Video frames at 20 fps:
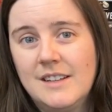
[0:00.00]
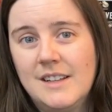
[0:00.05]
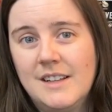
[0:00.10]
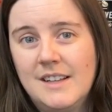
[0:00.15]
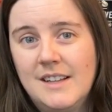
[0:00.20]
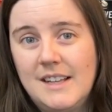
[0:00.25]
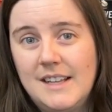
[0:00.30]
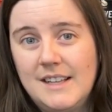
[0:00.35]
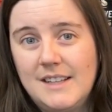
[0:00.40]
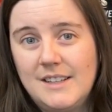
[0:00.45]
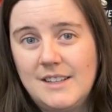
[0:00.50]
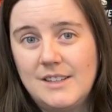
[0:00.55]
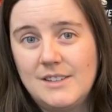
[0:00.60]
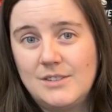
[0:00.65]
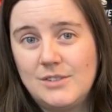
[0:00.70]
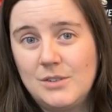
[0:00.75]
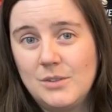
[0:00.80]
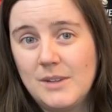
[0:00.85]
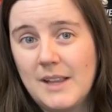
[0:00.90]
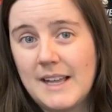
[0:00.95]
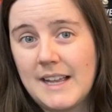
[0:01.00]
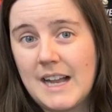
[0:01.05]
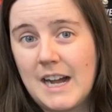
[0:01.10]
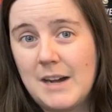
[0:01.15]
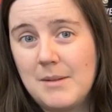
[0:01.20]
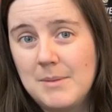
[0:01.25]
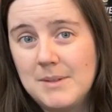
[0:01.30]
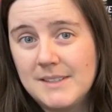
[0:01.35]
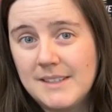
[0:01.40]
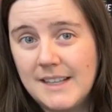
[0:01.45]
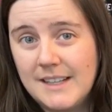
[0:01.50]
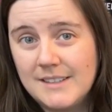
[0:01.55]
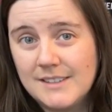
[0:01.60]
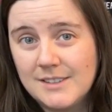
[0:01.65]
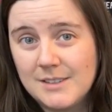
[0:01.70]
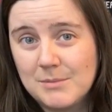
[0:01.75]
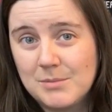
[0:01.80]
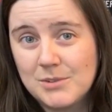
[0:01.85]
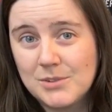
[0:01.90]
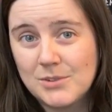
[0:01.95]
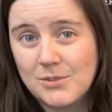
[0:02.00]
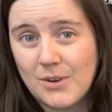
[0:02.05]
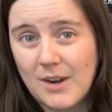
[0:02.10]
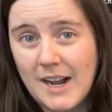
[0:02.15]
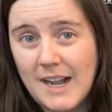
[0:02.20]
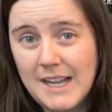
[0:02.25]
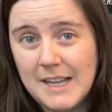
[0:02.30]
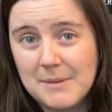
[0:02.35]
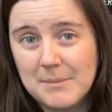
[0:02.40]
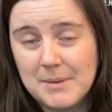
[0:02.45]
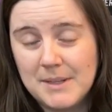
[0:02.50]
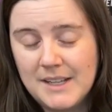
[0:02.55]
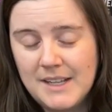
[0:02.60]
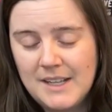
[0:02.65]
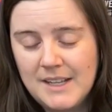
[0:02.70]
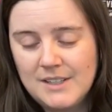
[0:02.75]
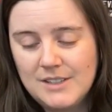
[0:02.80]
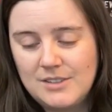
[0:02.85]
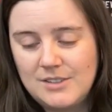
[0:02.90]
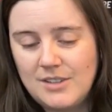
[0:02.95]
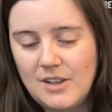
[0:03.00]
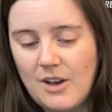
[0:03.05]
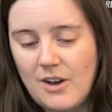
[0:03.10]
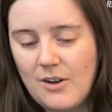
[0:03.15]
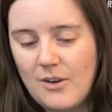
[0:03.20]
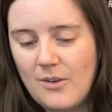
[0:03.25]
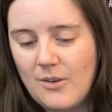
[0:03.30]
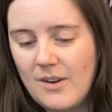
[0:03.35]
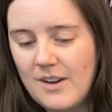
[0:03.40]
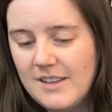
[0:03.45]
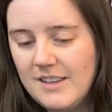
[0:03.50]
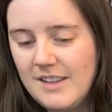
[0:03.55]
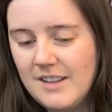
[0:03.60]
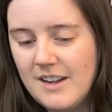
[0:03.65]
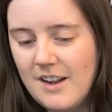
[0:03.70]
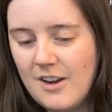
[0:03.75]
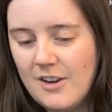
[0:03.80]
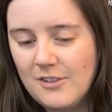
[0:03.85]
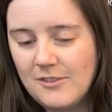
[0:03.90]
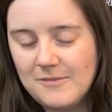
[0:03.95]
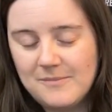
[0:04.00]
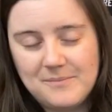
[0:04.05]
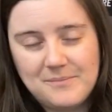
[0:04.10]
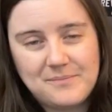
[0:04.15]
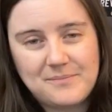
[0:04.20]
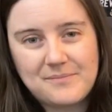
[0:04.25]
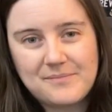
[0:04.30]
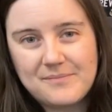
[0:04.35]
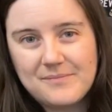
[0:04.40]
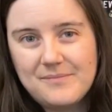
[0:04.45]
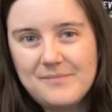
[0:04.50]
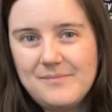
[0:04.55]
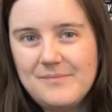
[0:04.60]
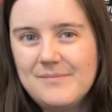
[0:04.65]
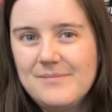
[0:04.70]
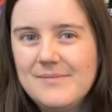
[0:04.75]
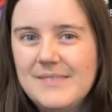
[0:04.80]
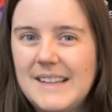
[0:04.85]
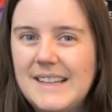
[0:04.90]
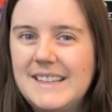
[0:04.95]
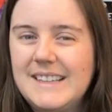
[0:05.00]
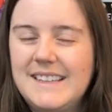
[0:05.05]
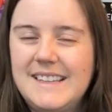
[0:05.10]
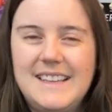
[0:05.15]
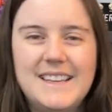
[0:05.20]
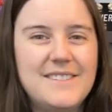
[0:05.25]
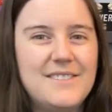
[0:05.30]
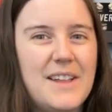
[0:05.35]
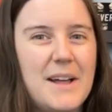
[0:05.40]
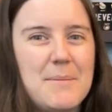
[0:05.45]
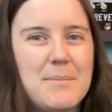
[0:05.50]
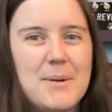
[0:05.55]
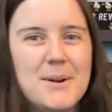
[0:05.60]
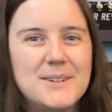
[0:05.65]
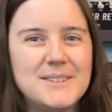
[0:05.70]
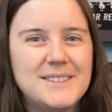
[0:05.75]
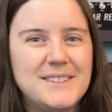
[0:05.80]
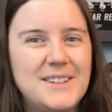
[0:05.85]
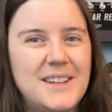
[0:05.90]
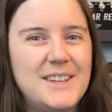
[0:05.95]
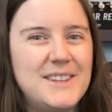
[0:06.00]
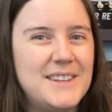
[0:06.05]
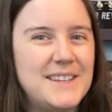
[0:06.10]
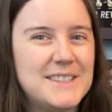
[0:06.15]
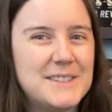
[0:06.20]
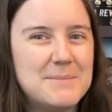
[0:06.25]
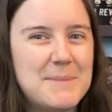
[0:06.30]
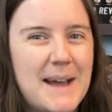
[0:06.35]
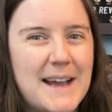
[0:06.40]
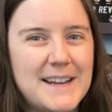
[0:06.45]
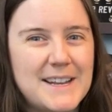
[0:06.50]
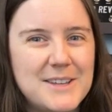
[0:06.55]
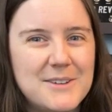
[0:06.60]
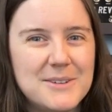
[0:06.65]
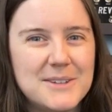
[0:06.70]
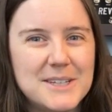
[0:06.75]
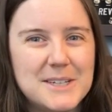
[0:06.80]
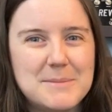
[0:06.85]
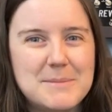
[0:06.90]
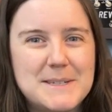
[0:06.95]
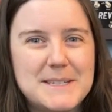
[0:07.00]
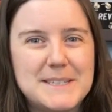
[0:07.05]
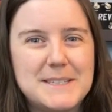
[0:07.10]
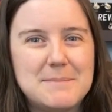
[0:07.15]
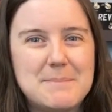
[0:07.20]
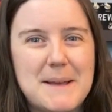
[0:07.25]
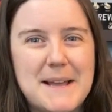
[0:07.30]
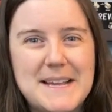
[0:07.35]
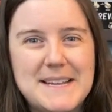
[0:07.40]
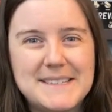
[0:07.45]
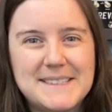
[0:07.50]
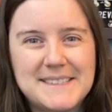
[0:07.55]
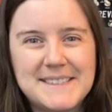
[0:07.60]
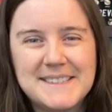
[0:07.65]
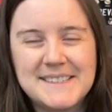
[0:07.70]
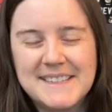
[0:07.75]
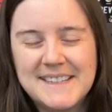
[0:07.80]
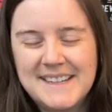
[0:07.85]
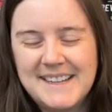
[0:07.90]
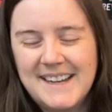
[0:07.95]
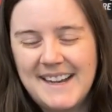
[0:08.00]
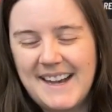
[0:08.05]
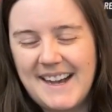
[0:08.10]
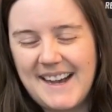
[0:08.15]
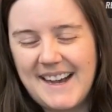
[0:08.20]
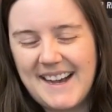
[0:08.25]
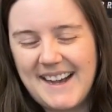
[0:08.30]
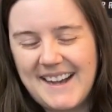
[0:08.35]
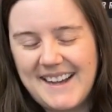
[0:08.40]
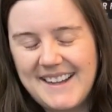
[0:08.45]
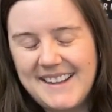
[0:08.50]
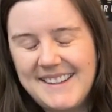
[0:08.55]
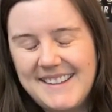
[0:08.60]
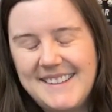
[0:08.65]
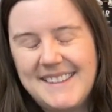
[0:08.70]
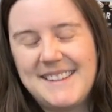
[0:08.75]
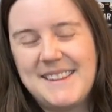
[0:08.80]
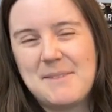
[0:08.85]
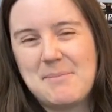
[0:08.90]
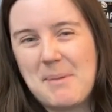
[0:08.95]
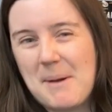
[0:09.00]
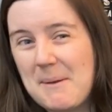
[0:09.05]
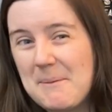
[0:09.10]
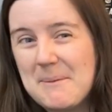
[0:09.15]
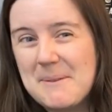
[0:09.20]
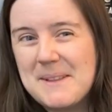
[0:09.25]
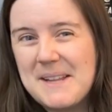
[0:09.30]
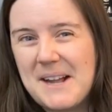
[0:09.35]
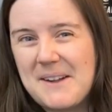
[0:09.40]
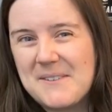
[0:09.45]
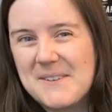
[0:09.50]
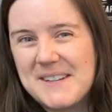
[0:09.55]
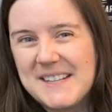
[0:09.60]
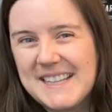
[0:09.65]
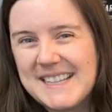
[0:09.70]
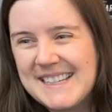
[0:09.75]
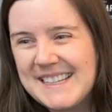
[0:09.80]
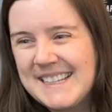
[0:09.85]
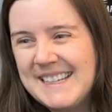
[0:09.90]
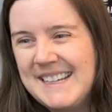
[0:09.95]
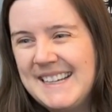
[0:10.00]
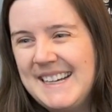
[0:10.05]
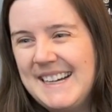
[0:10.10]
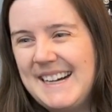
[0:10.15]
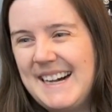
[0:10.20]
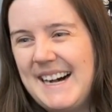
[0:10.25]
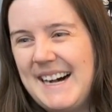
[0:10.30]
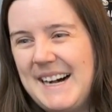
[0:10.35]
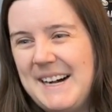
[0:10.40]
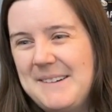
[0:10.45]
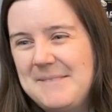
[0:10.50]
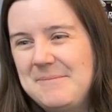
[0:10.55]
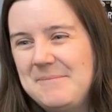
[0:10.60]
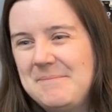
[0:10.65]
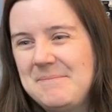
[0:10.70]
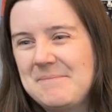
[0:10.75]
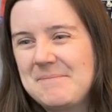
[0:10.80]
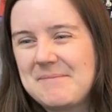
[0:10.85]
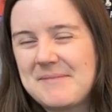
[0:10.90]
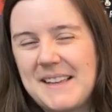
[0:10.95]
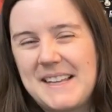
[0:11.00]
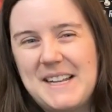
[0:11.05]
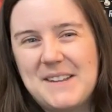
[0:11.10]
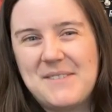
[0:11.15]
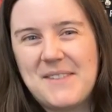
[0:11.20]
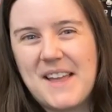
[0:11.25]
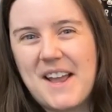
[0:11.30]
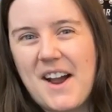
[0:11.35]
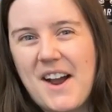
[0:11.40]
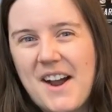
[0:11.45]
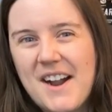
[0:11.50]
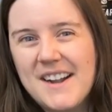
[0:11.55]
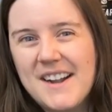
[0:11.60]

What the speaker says: is to like, comment, and subscribe. So, give that person that you think is mad at you a little bit of space. They're probably not really. And if they are,